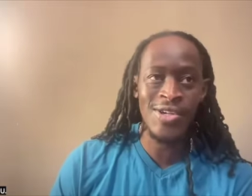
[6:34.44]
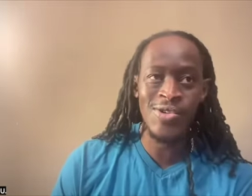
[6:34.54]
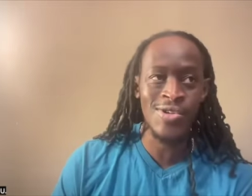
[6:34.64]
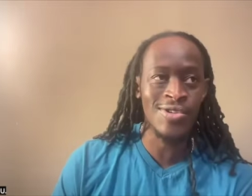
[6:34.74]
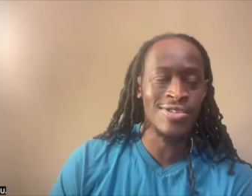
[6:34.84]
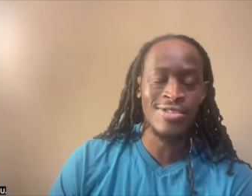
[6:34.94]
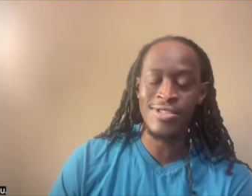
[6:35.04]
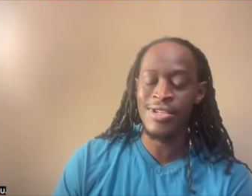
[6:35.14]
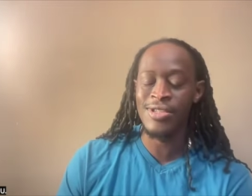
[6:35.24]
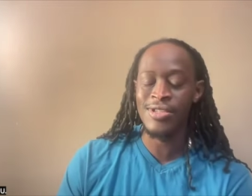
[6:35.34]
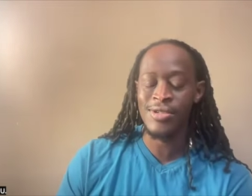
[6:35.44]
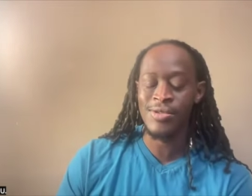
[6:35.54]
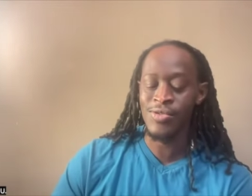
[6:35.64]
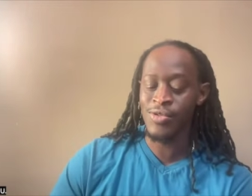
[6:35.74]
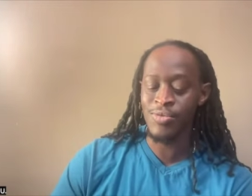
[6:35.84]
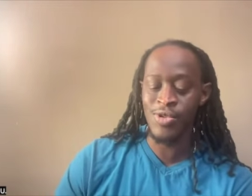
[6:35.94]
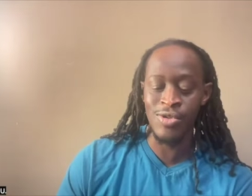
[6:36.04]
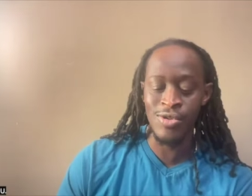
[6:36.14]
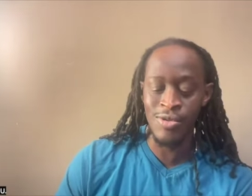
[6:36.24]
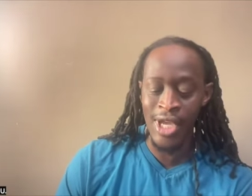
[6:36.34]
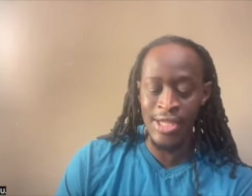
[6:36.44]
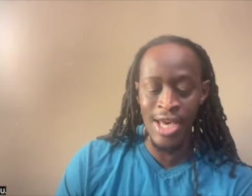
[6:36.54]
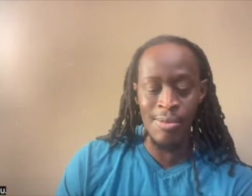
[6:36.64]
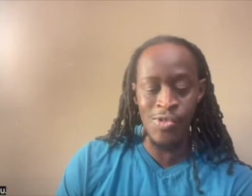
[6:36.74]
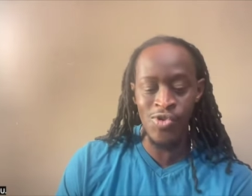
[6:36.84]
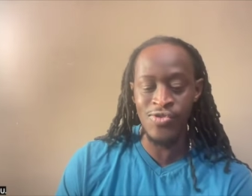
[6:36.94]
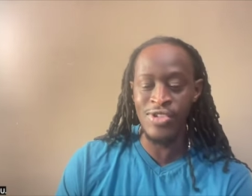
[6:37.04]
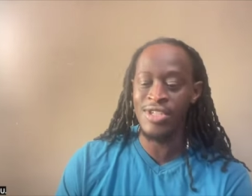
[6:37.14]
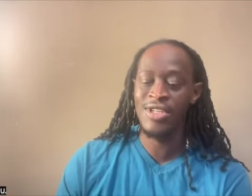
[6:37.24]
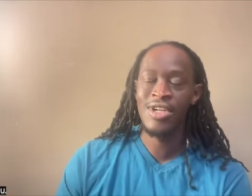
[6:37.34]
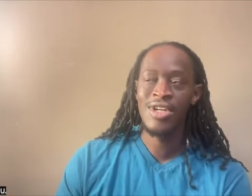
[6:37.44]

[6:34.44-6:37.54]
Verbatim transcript: Coogler and the and the group who who made that movie.